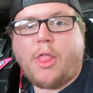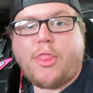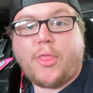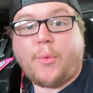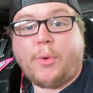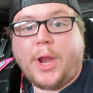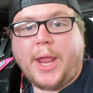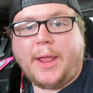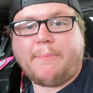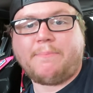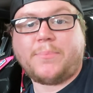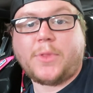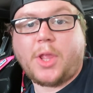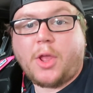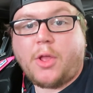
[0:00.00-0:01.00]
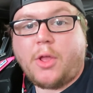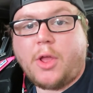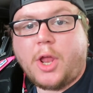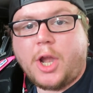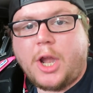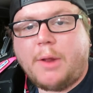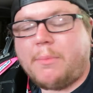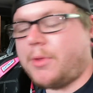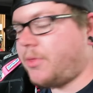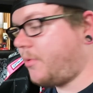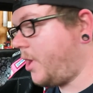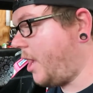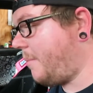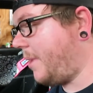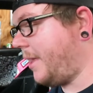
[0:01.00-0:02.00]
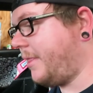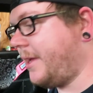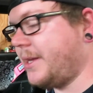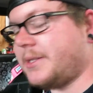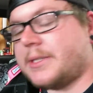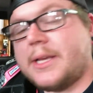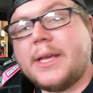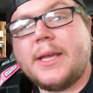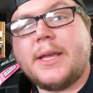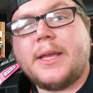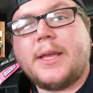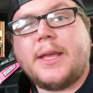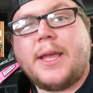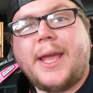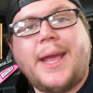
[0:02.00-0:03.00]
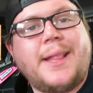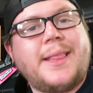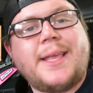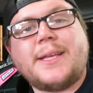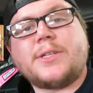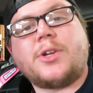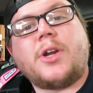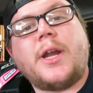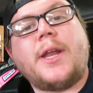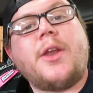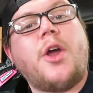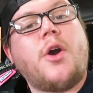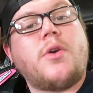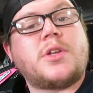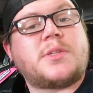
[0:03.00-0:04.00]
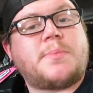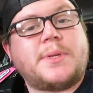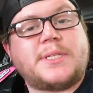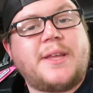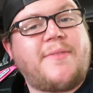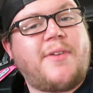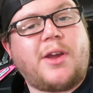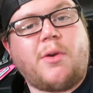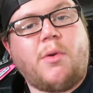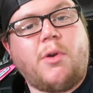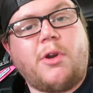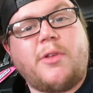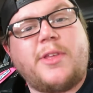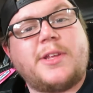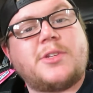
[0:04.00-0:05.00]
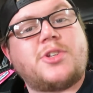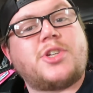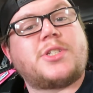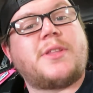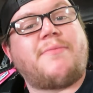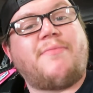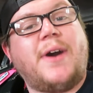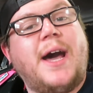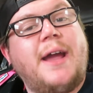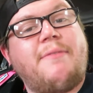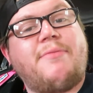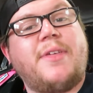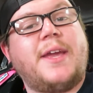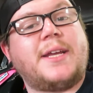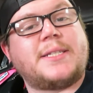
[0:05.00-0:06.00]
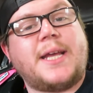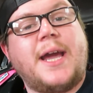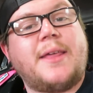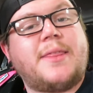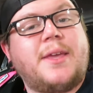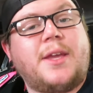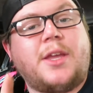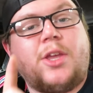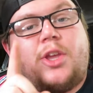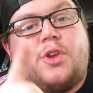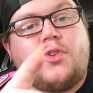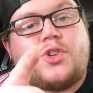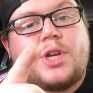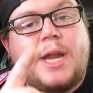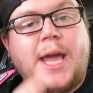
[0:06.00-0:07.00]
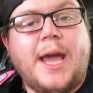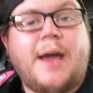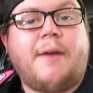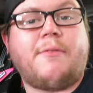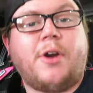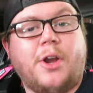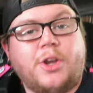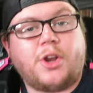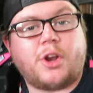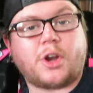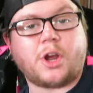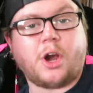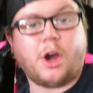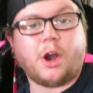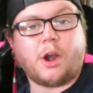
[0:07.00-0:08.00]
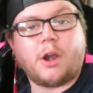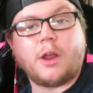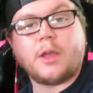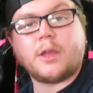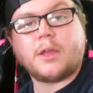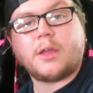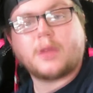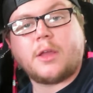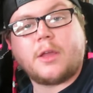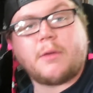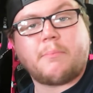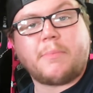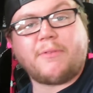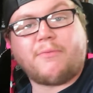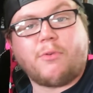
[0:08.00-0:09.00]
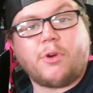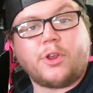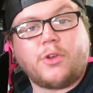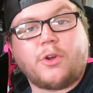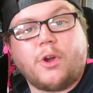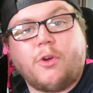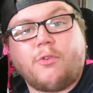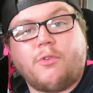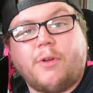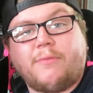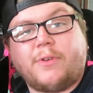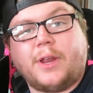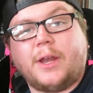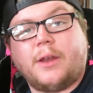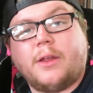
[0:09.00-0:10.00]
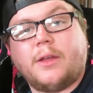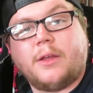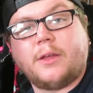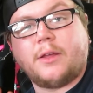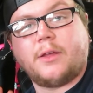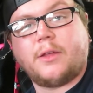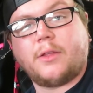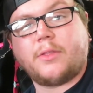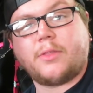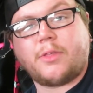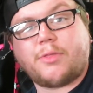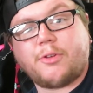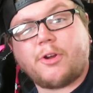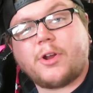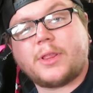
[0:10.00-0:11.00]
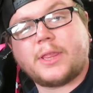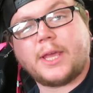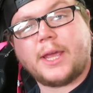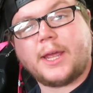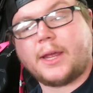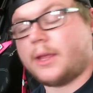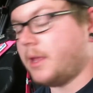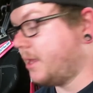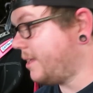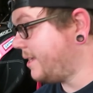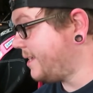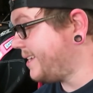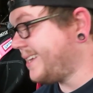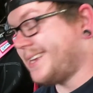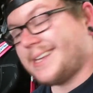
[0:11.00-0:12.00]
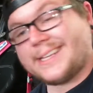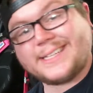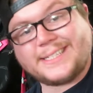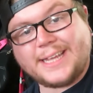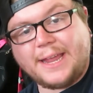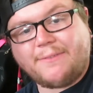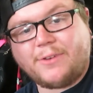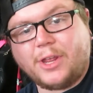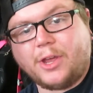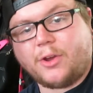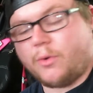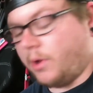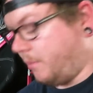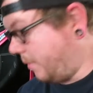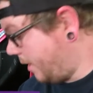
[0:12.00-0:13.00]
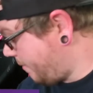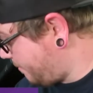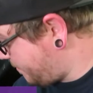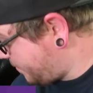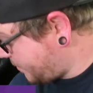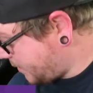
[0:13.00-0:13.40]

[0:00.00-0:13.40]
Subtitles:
3. Number 3 on my list, and these are in no specific order. These are just the 5 things I think you should have on your car before you go drifting. The third thing, safety equipment.